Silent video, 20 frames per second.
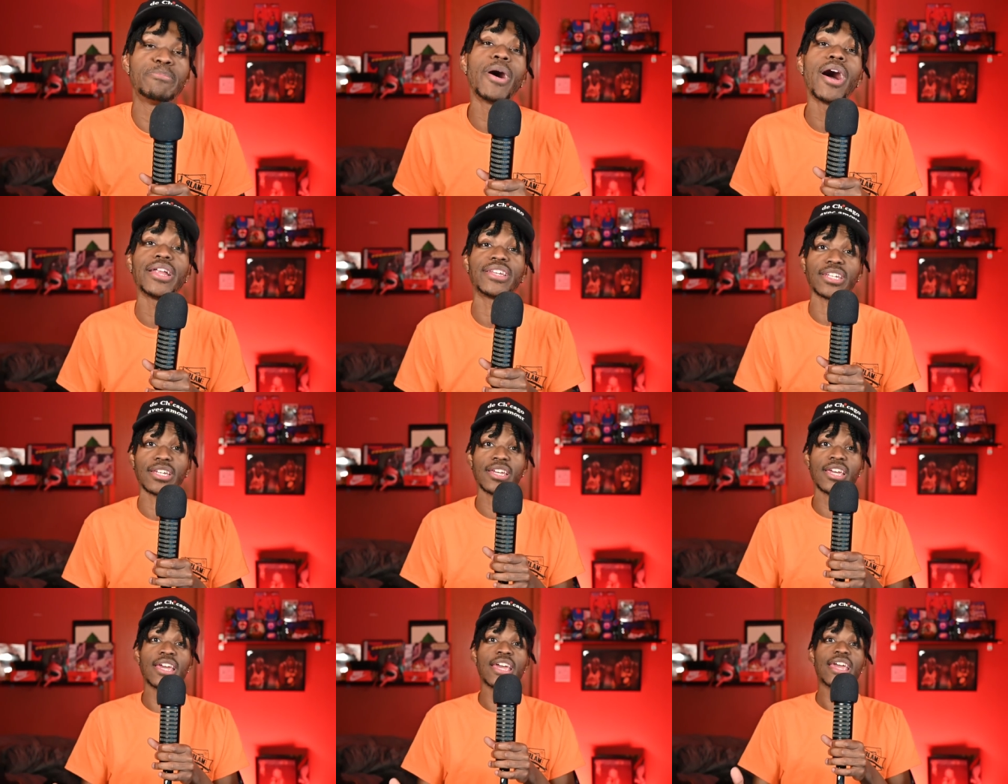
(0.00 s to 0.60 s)
But
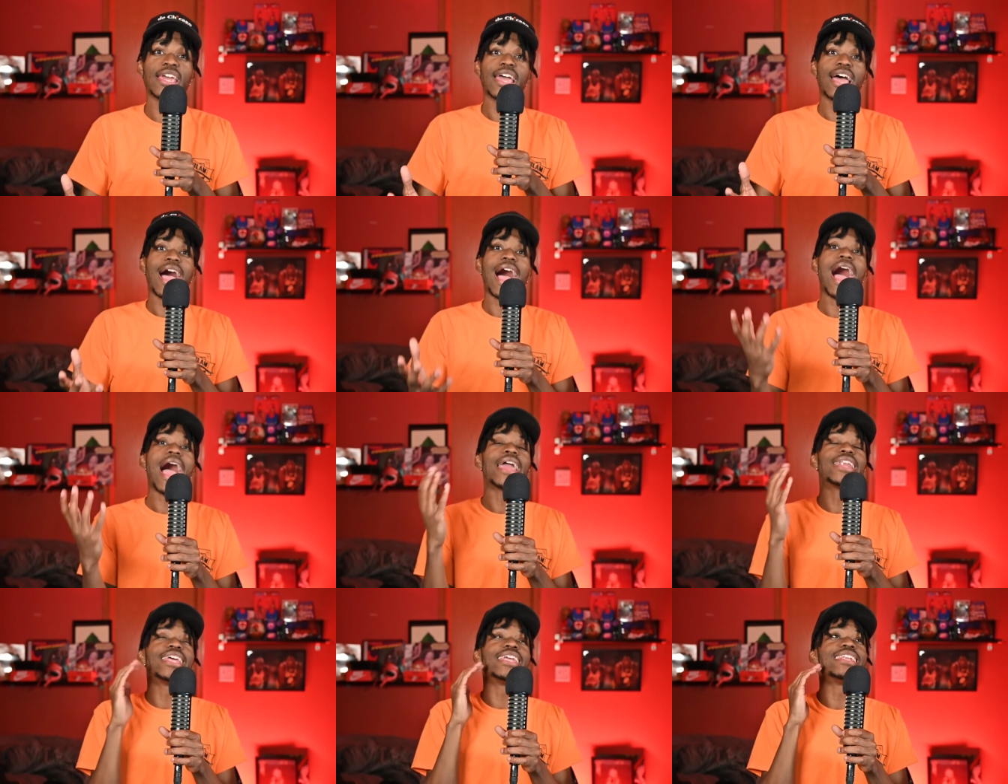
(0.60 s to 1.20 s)

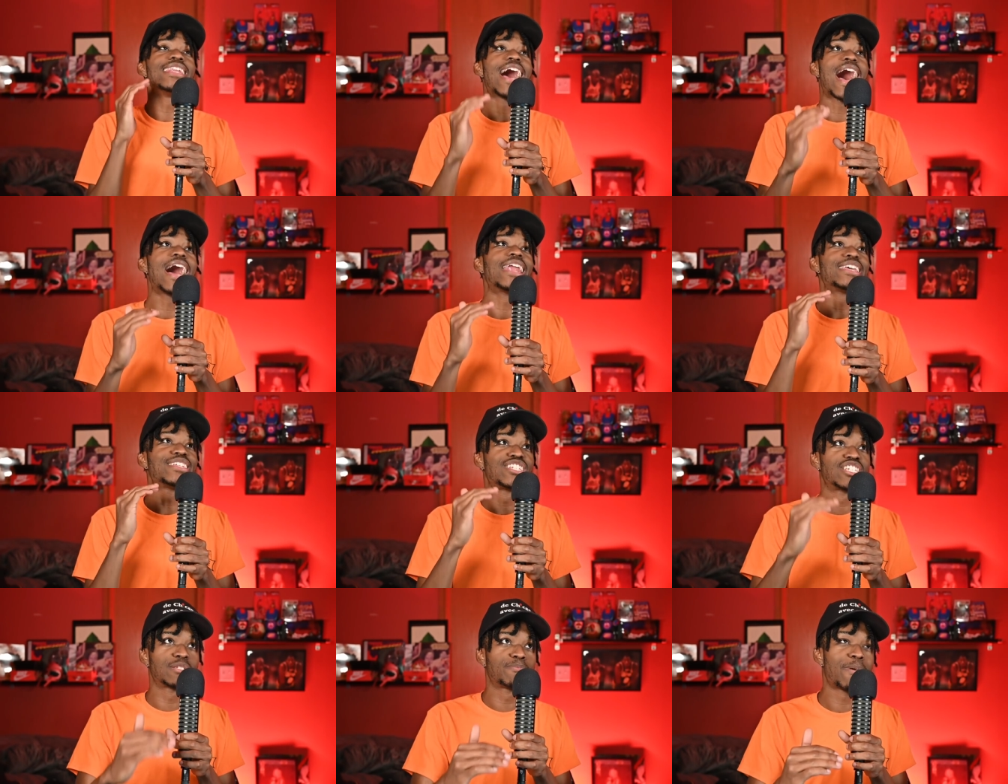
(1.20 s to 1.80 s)
I did not
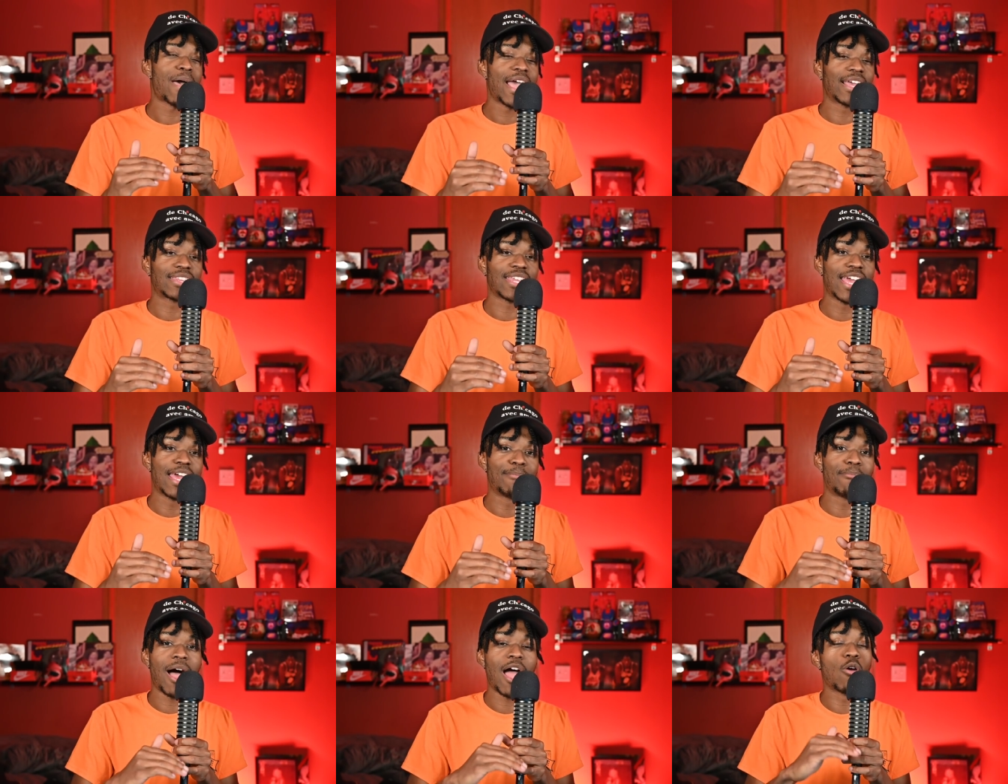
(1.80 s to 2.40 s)
expect
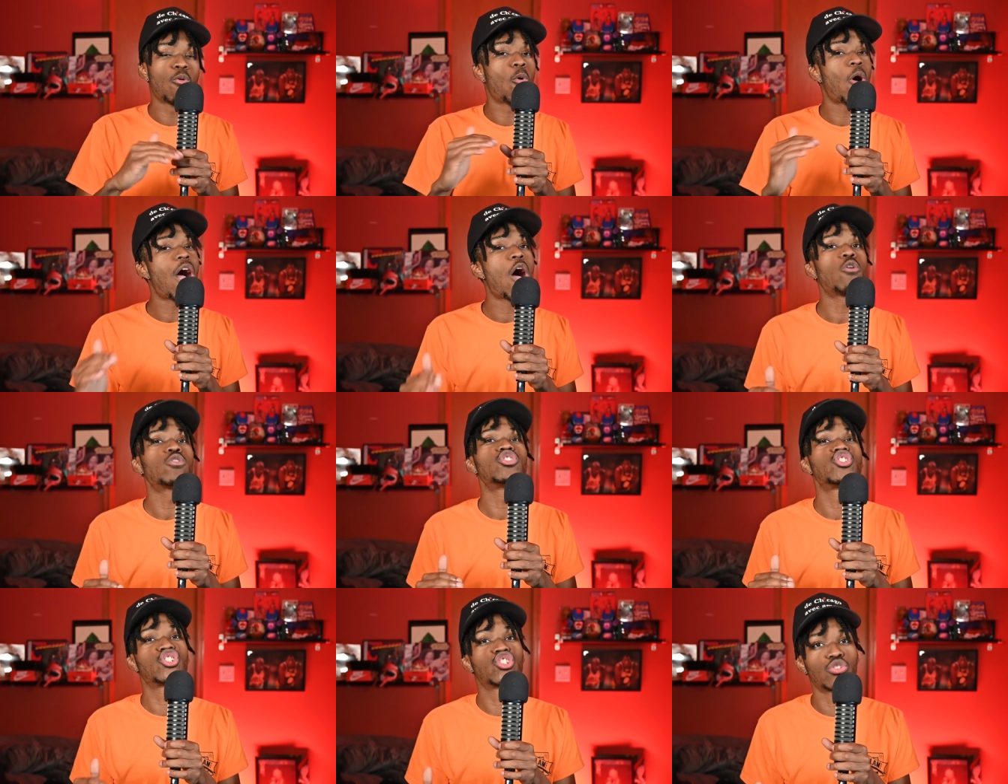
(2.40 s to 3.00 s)
in my
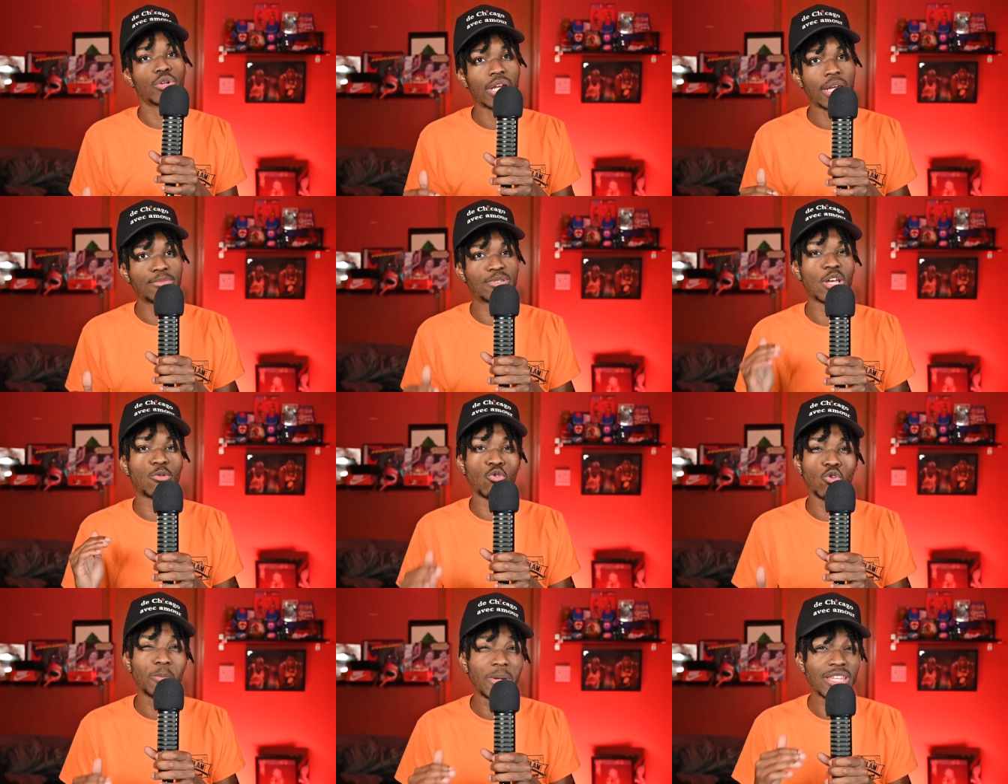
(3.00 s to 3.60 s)
wildest dreams
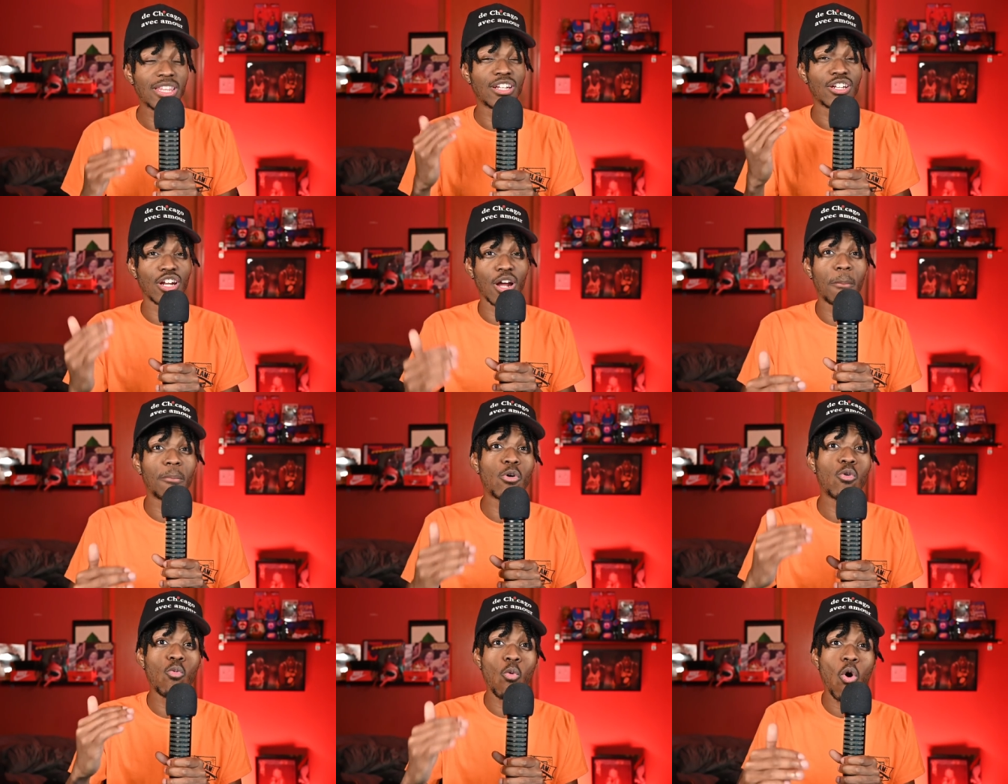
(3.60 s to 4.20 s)
that we'd be the
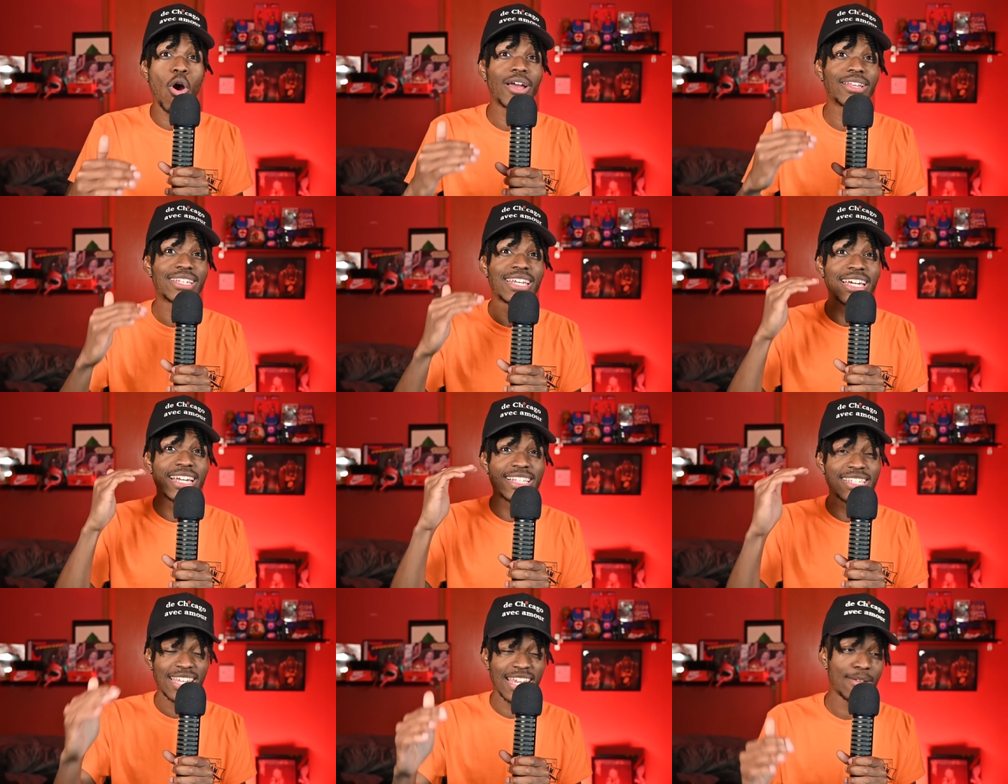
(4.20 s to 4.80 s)
number one
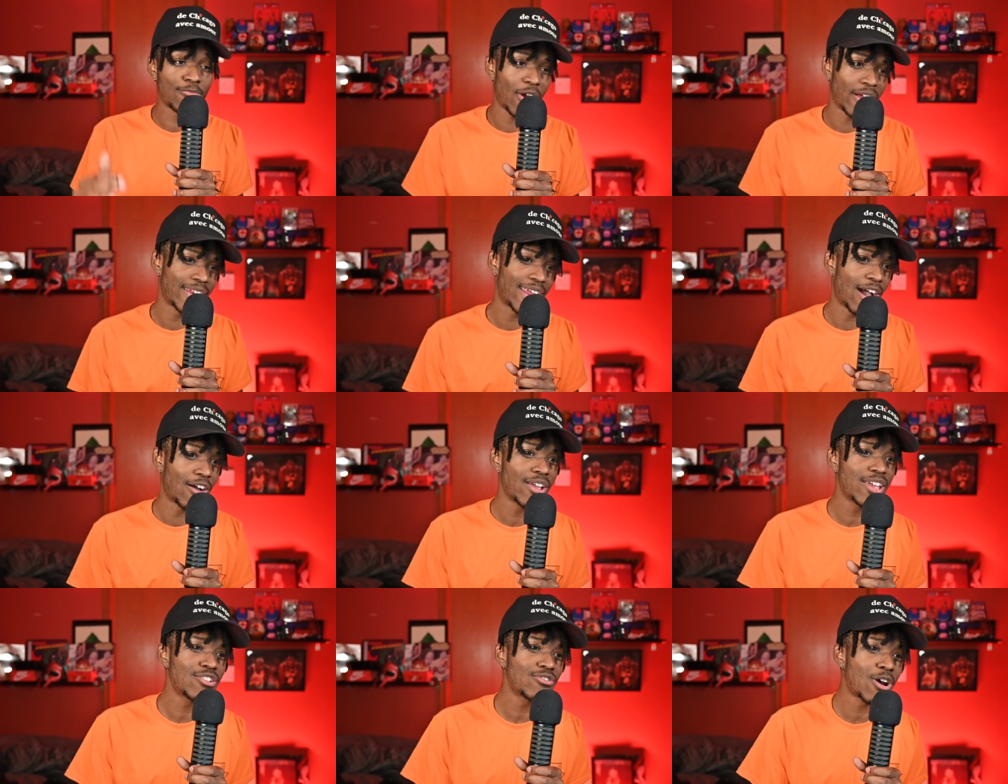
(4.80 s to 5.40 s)
team right
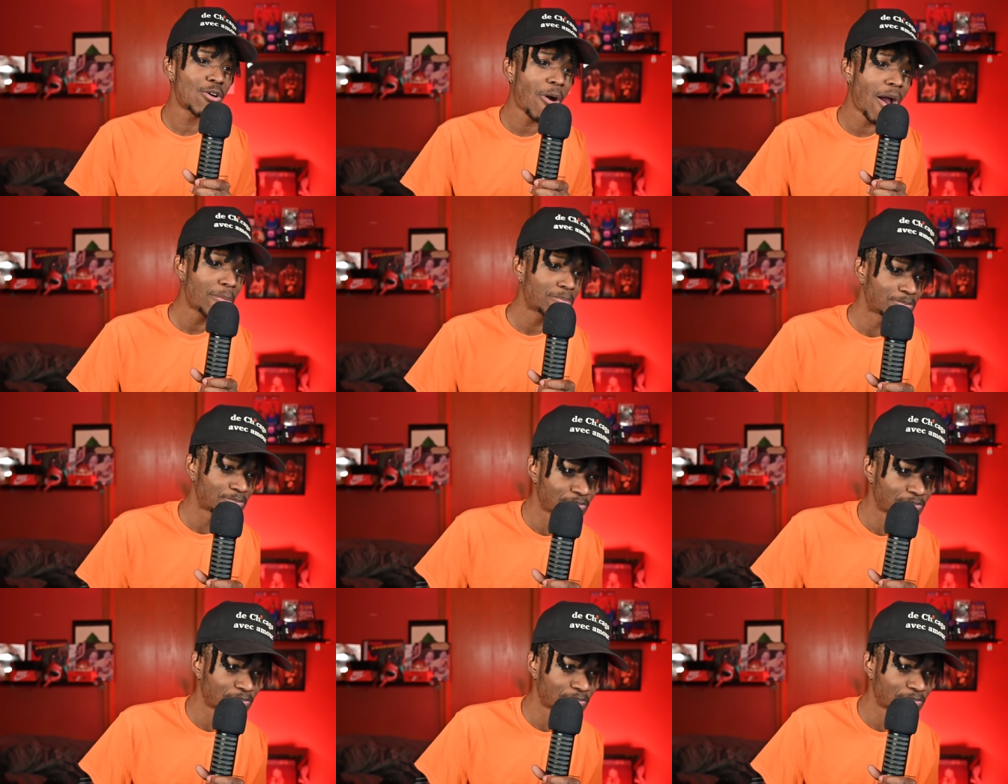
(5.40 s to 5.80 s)
now. And you know what?